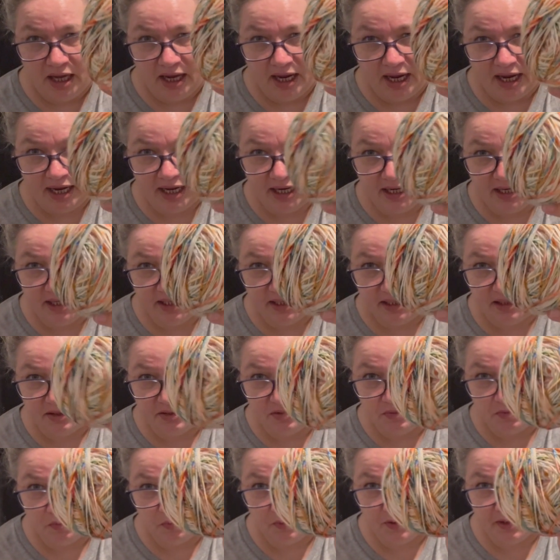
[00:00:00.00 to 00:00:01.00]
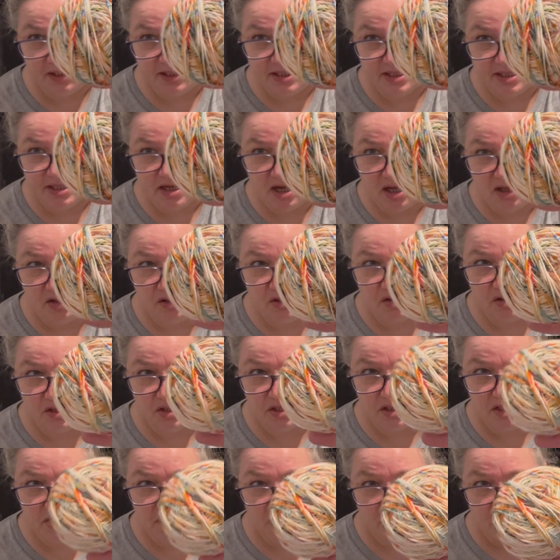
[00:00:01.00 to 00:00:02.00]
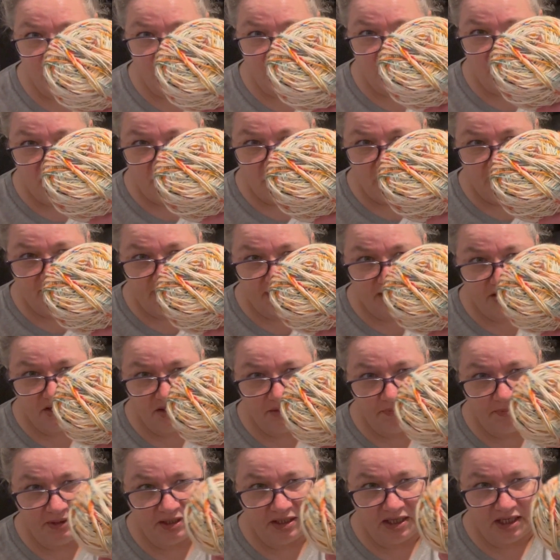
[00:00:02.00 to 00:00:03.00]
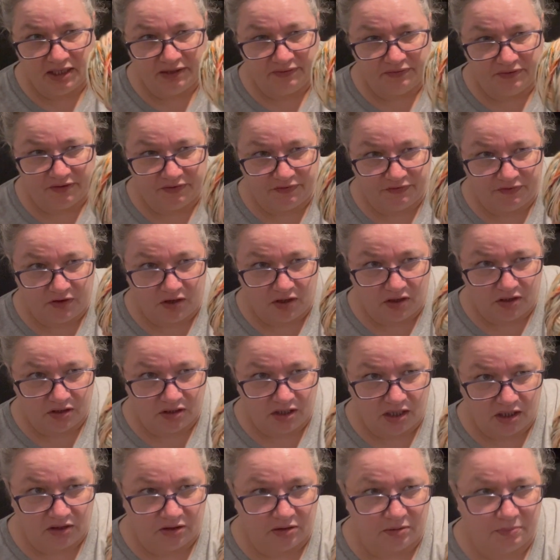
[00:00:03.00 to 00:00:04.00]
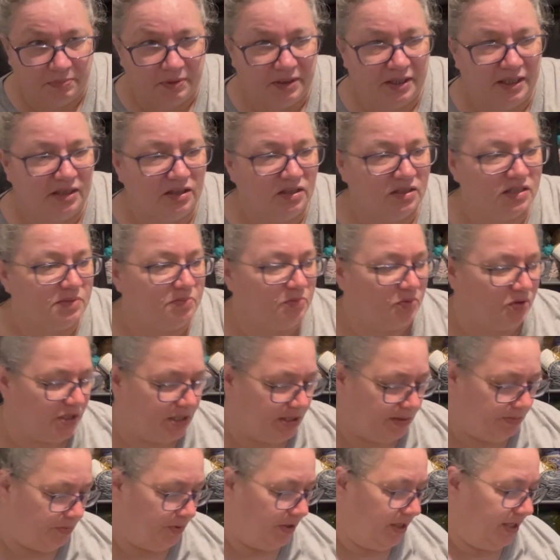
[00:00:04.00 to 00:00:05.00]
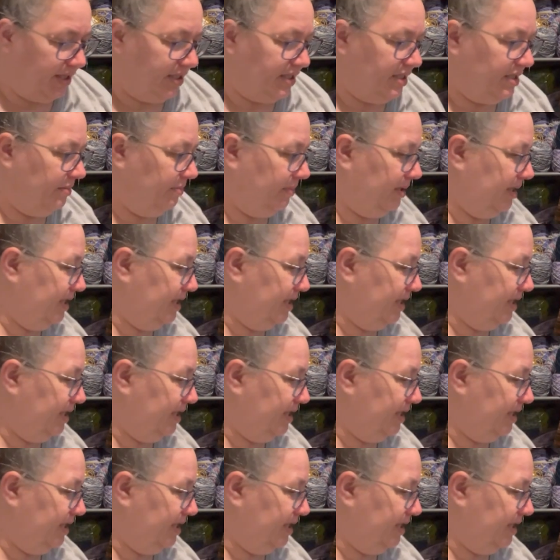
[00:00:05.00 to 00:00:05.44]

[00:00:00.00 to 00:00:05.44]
And with these colors, it could be kind of a fall color, but it looks more spring to me.